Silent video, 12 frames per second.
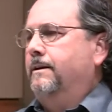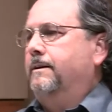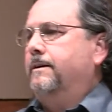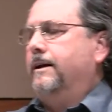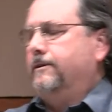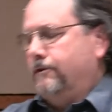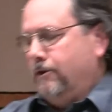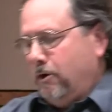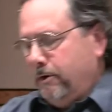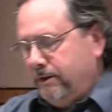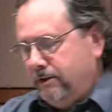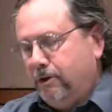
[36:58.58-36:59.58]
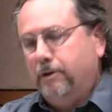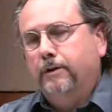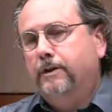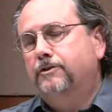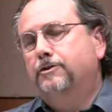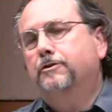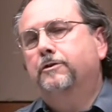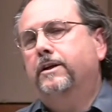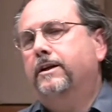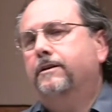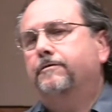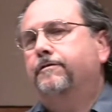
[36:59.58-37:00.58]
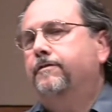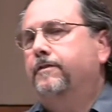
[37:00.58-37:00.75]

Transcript: I so encourage you that if